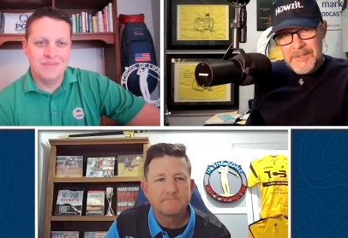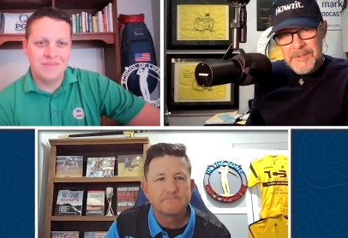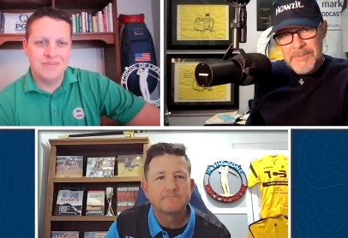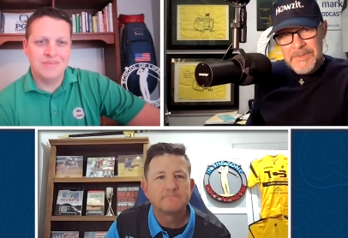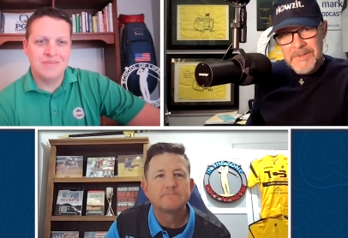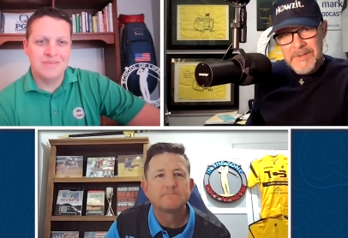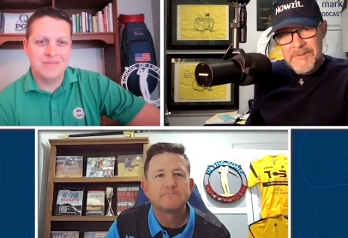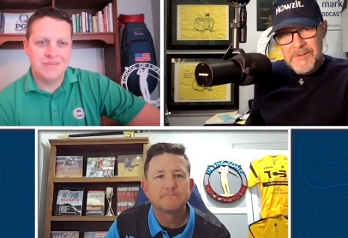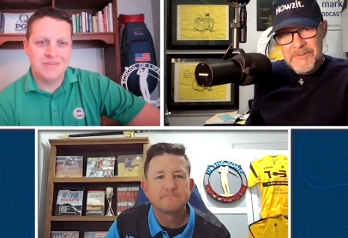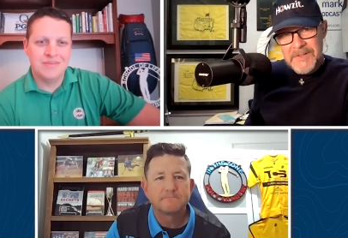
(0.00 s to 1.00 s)
Speaker 1: human
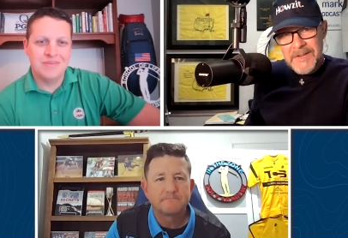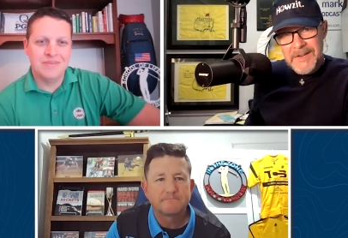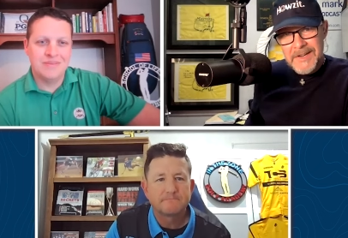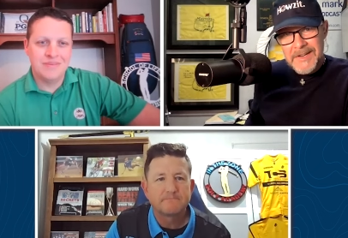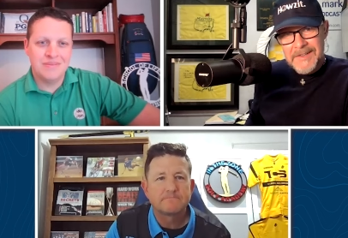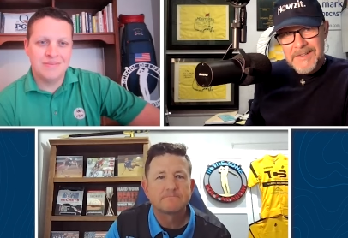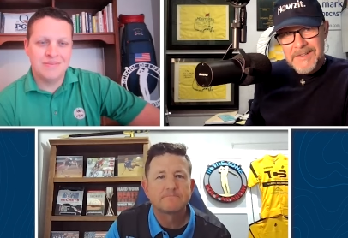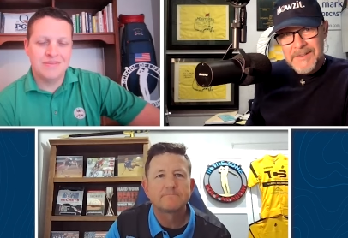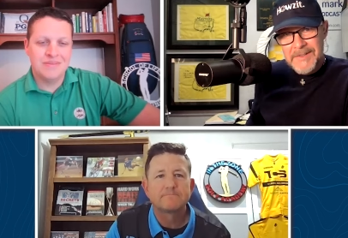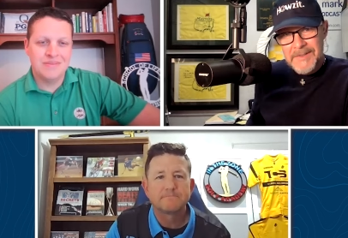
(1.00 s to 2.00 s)
of you figured out,
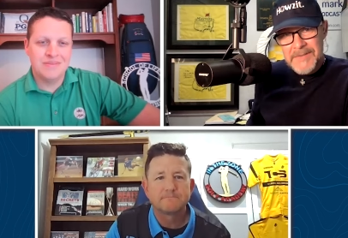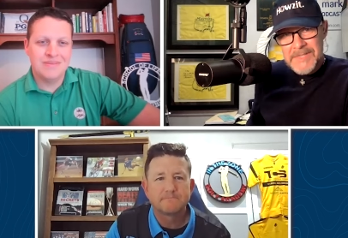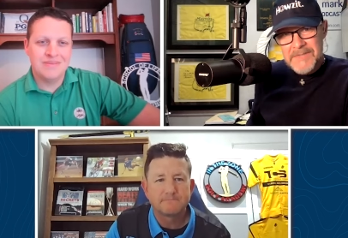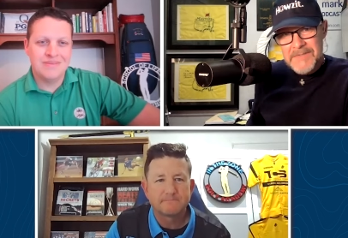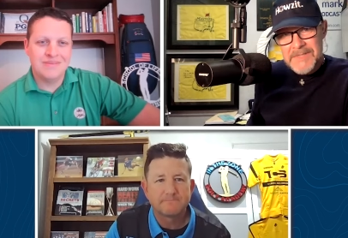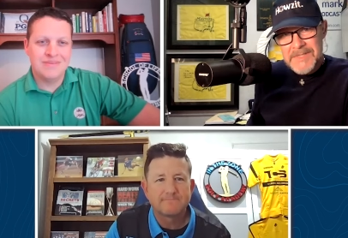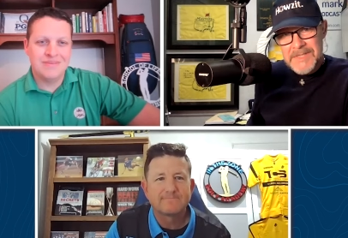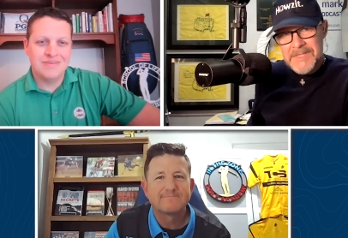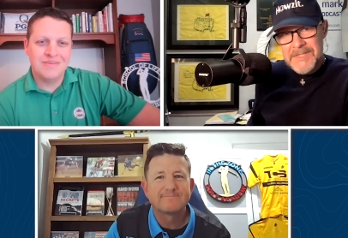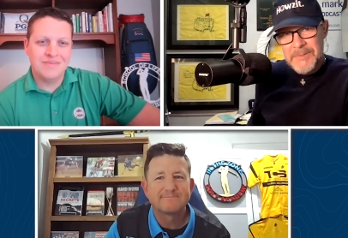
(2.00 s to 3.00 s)
the, the rest of it
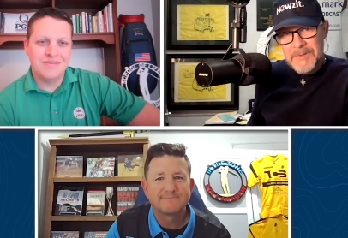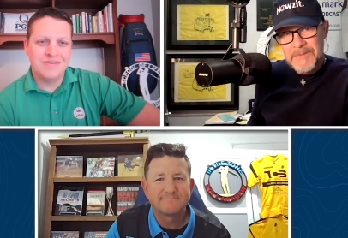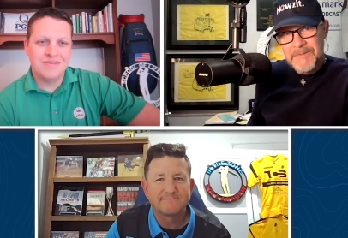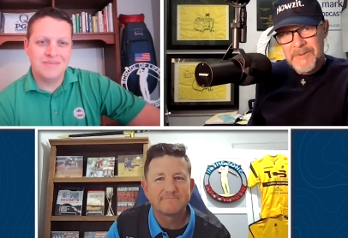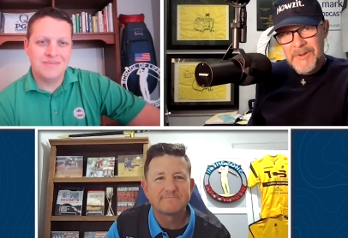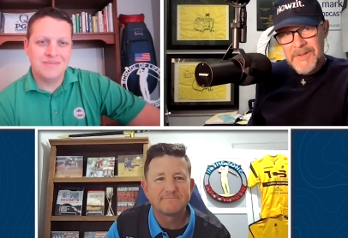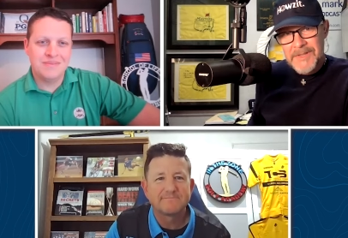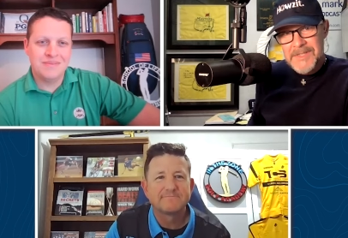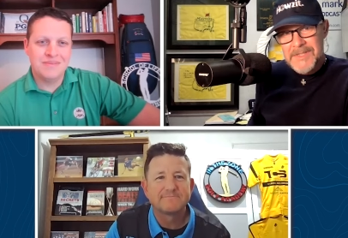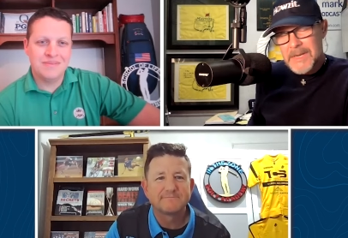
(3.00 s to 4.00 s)
tends to want to fall
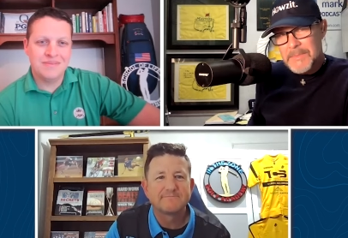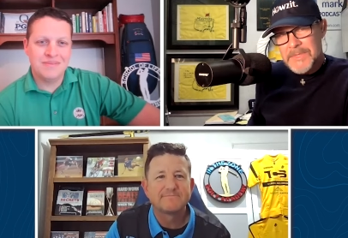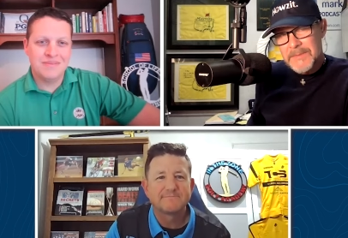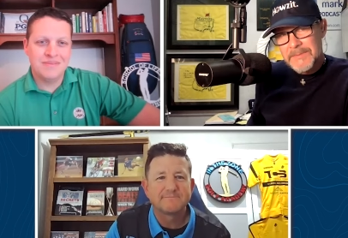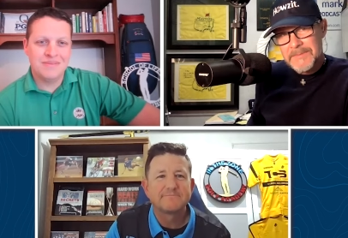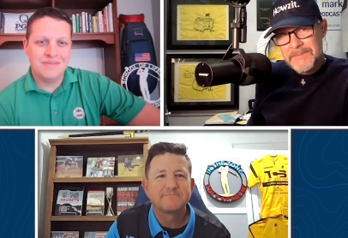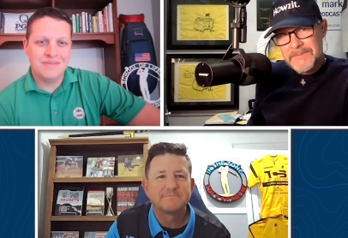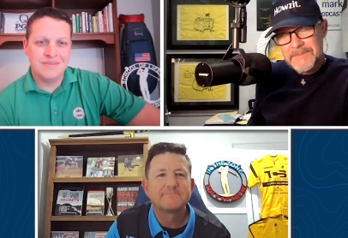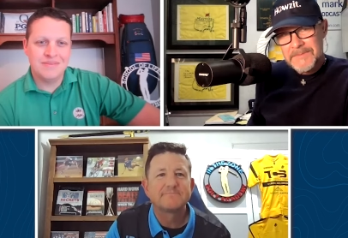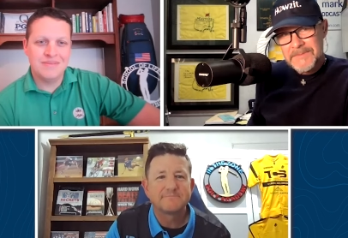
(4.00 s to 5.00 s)
into some.
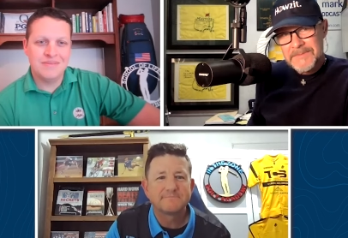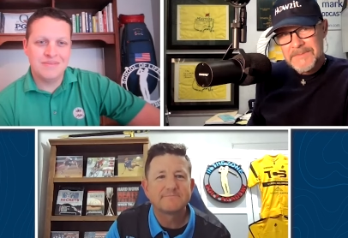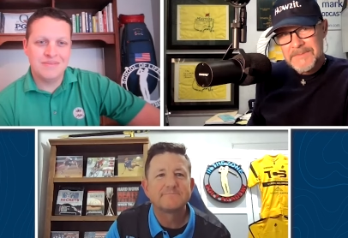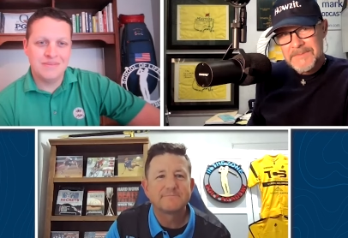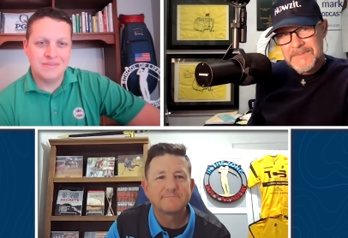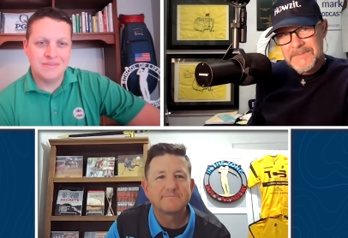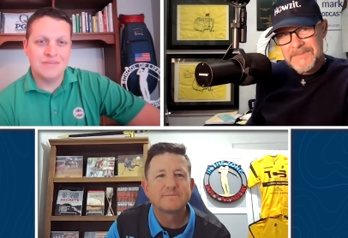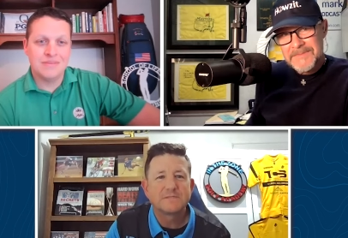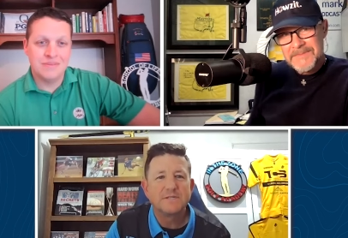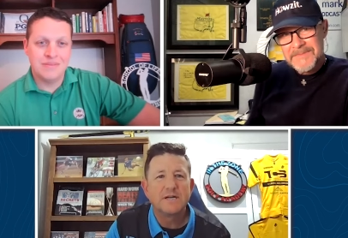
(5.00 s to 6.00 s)

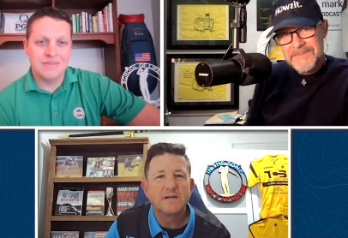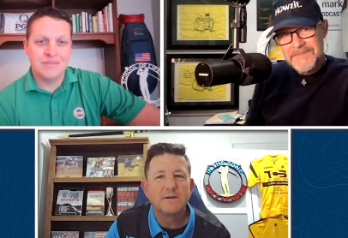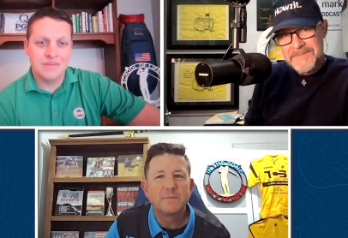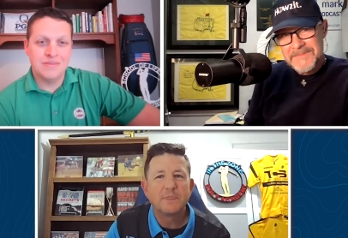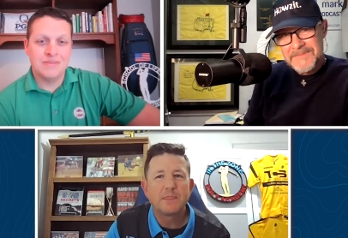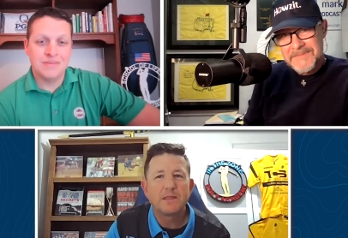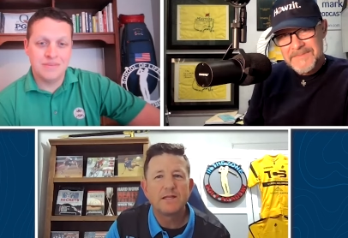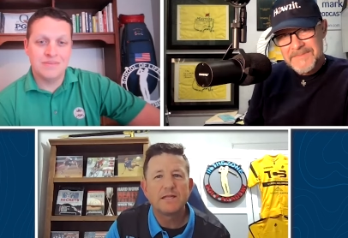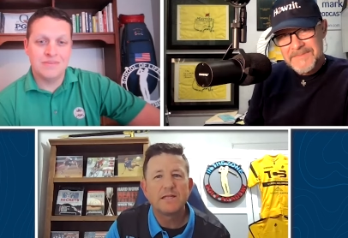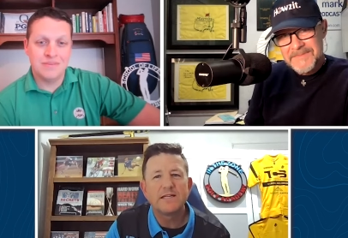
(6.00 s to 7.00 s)
Speaker 2: Yeah.
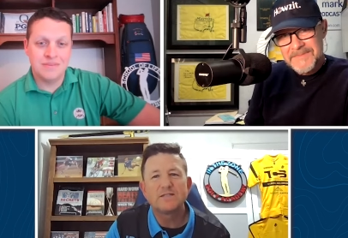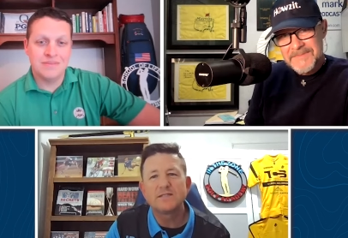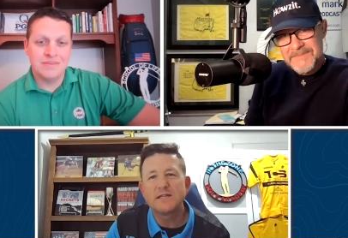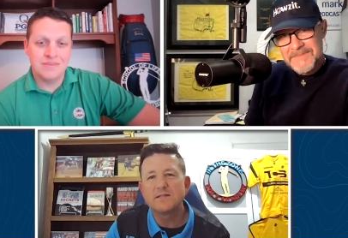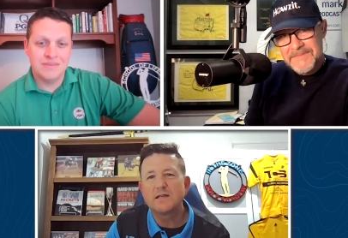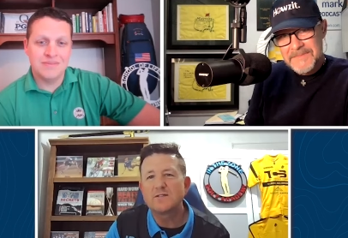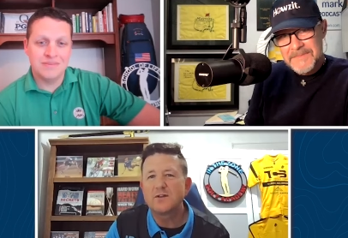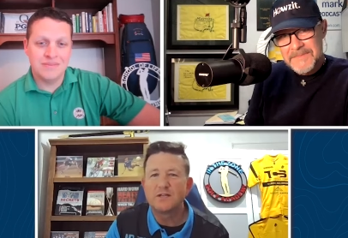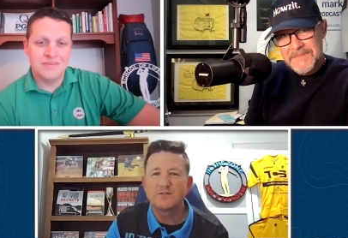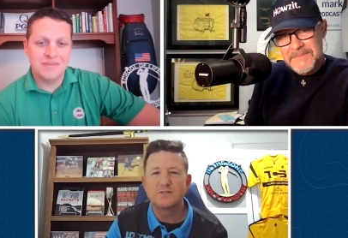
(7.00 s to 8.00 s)
it's it,
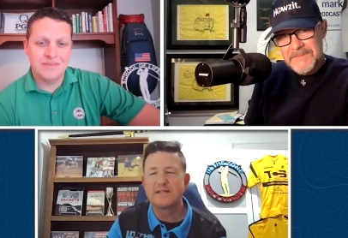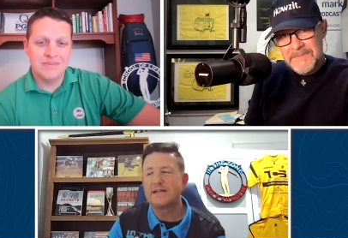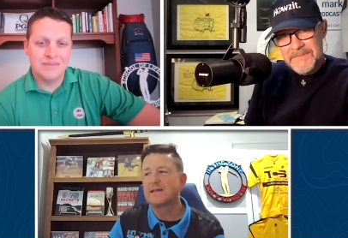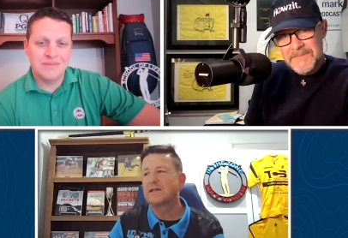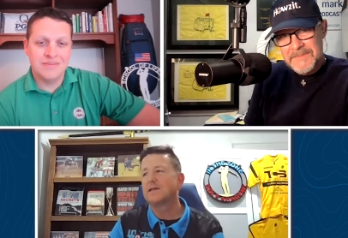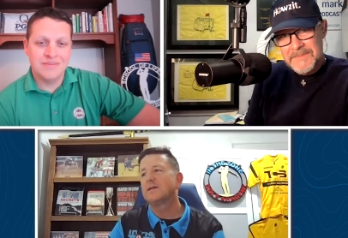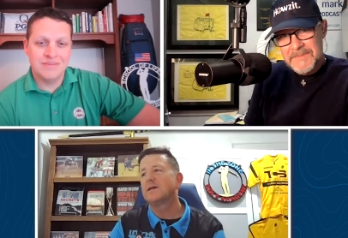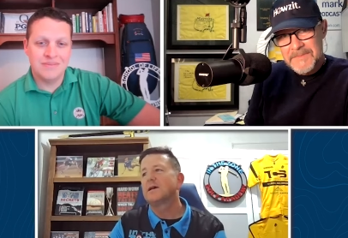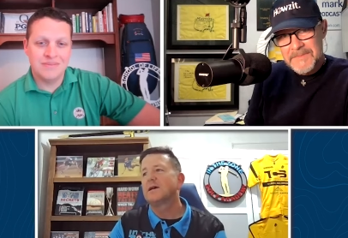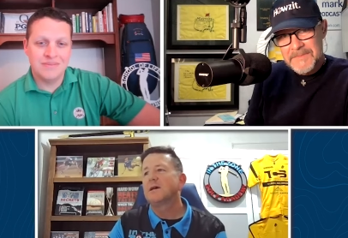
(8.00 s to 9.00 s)
so here's the thing.
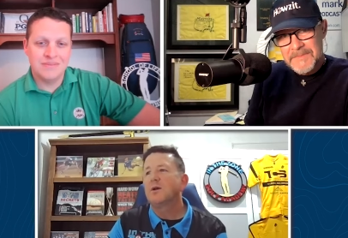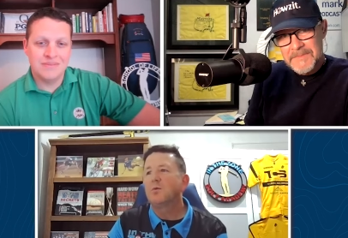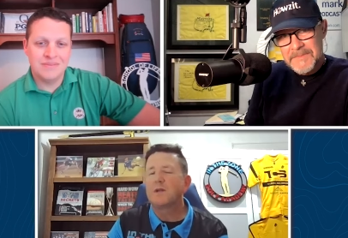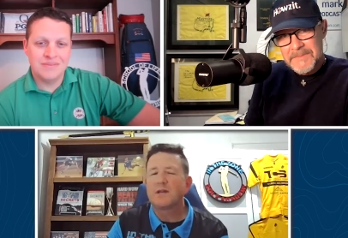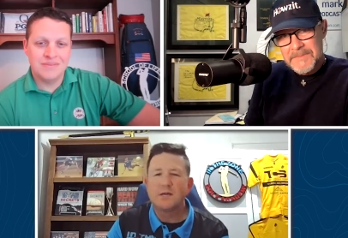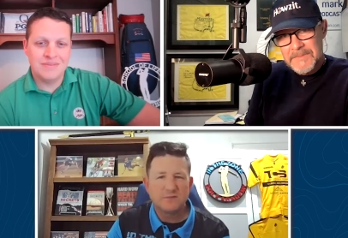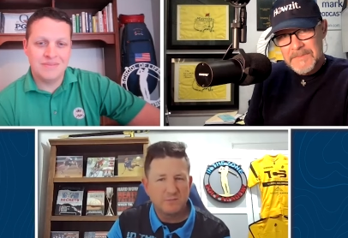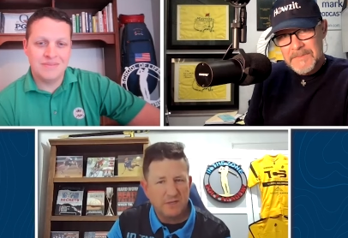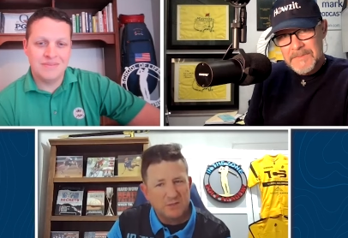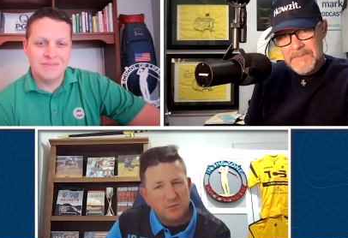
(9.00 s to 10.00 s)
When it comes to
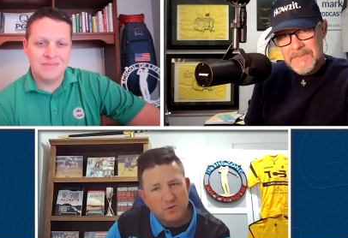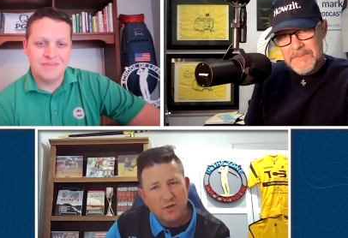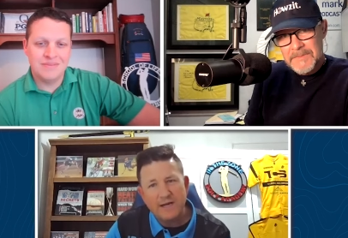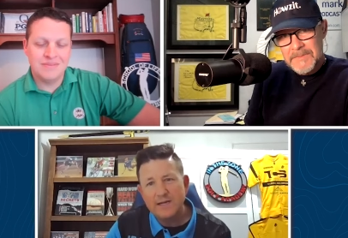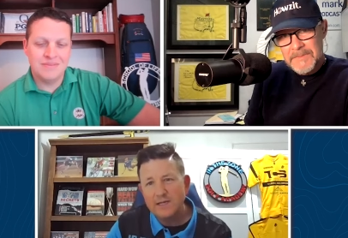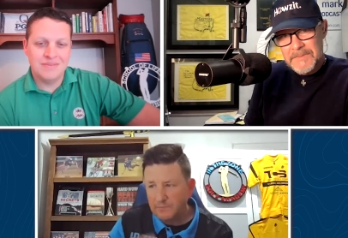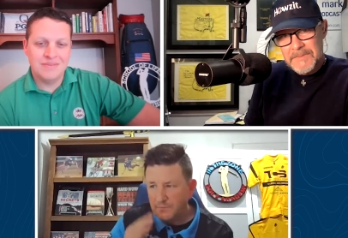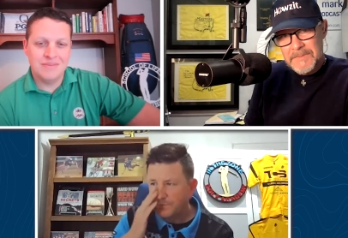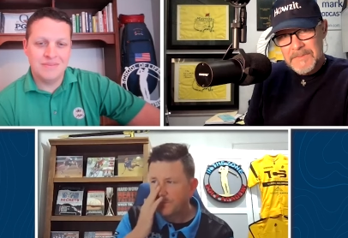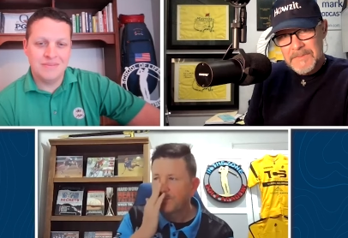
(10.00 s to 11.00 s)
mental training,
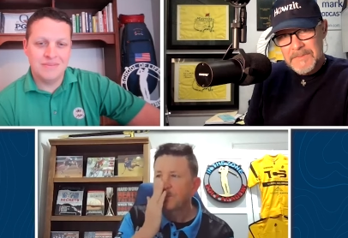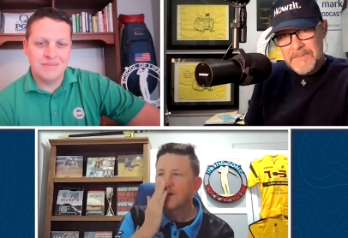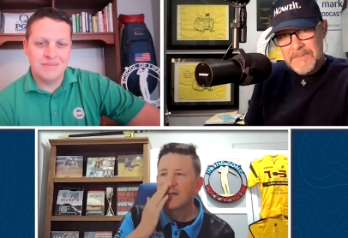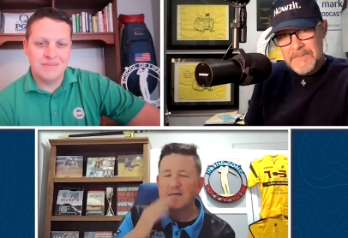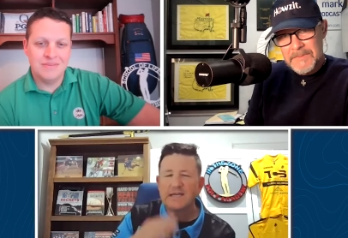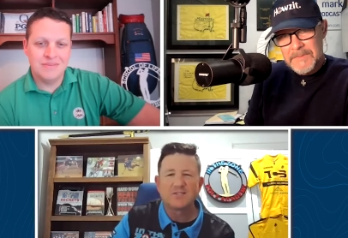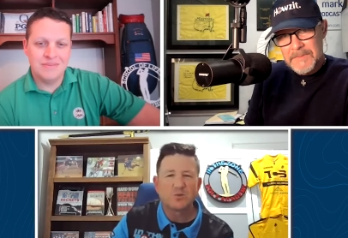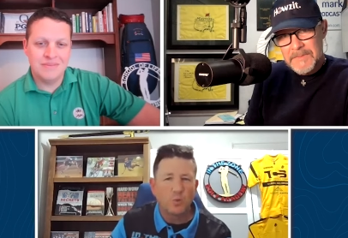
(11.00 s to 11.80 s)
it's